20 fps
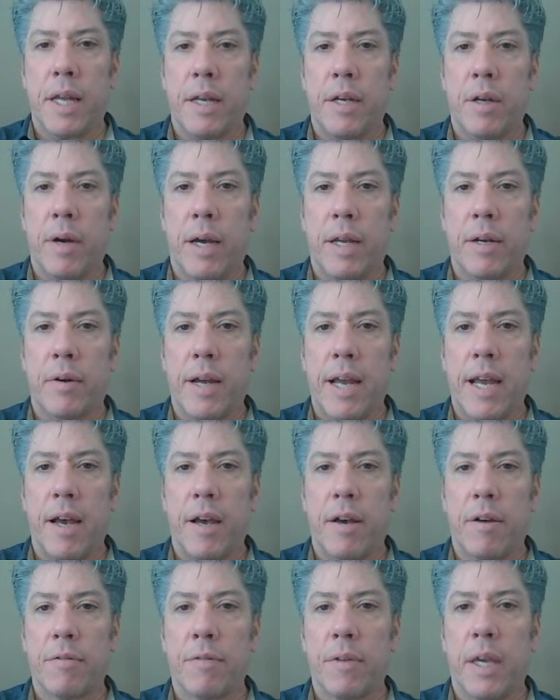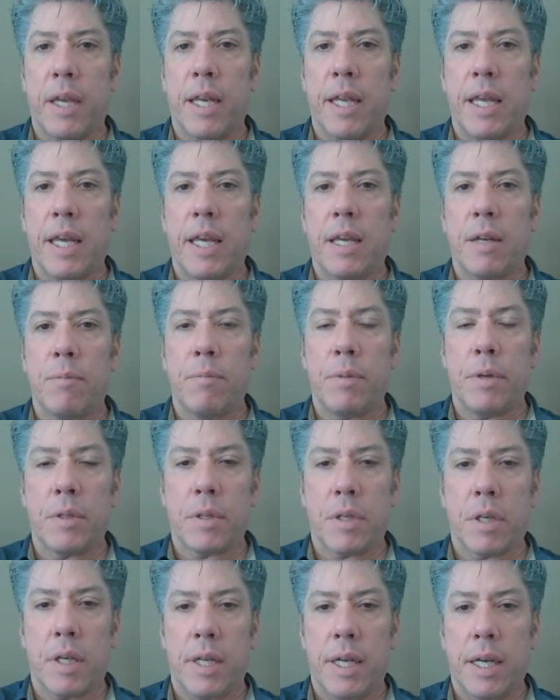I know I don't have any
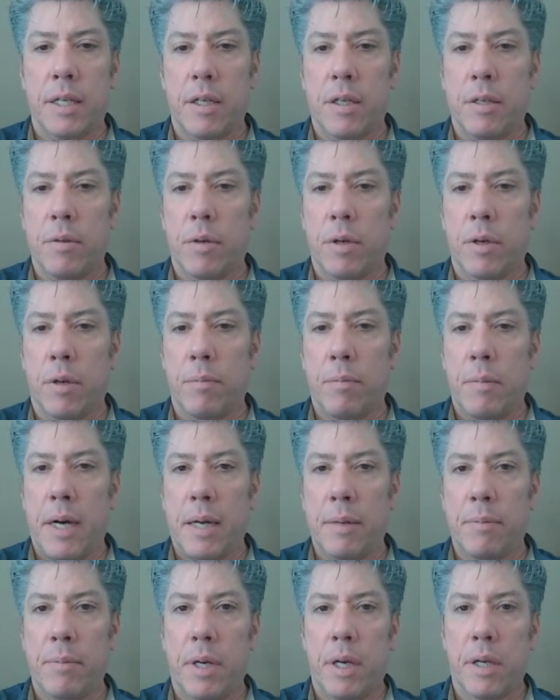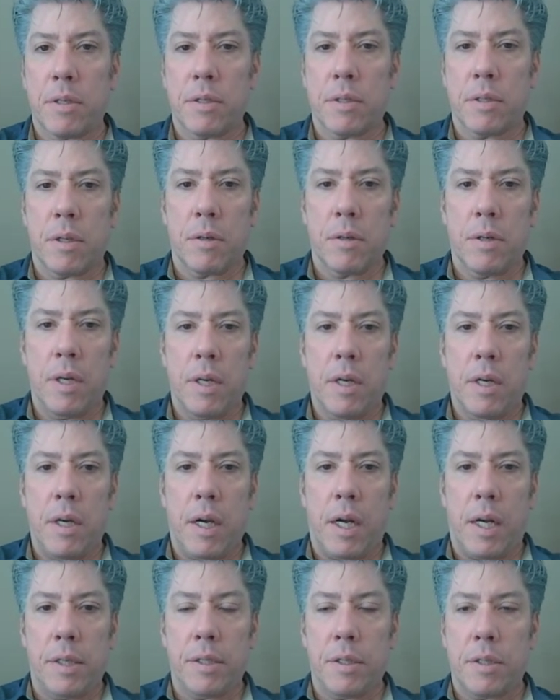inputs connected to it on Modbus, so
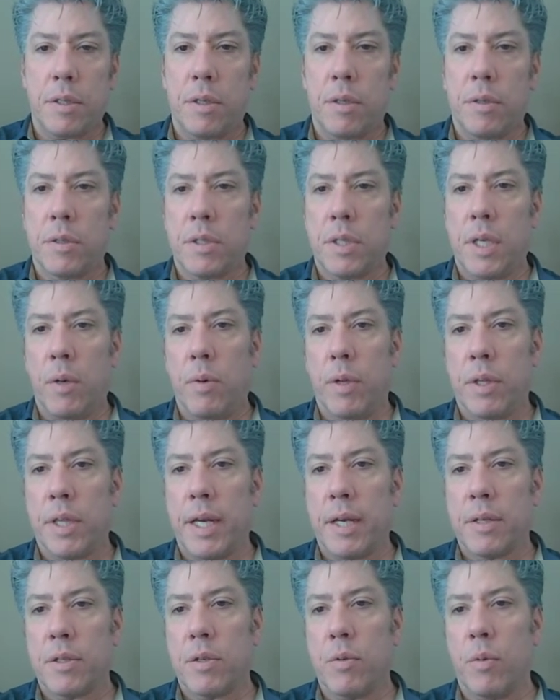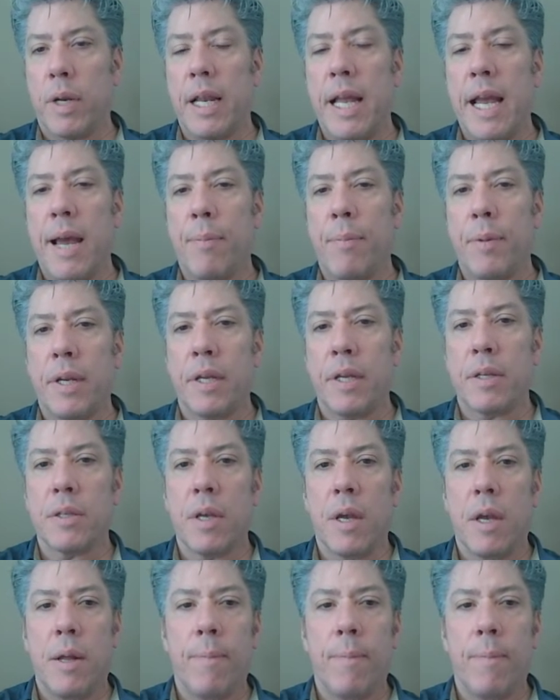I'll just use C1000. So what will happen is